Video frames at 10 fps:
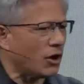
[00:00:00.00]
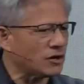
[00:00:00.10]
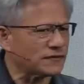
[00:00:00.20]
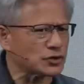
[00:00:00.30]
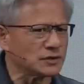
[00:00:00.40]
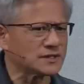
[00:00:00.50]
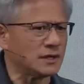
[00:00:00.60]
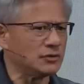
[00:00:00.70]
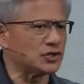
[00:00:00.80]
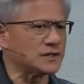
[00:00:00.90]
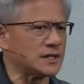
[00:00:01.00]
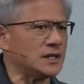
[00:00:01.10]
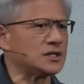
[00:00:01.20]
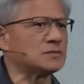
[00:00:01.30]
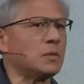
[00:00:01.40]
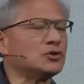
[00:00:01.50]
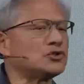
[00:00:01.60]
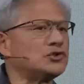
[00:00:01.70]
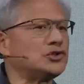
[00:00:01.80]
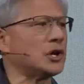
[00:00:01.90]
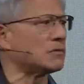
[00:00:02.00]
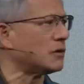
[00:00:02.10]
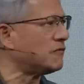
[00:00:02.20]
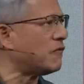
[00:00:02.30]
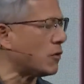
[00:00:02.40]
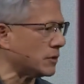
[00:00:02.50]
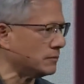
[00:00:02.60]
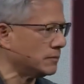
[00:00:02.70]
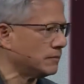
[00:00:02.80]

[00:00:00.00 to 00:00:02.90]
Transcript: artificial intelligence in its most general form,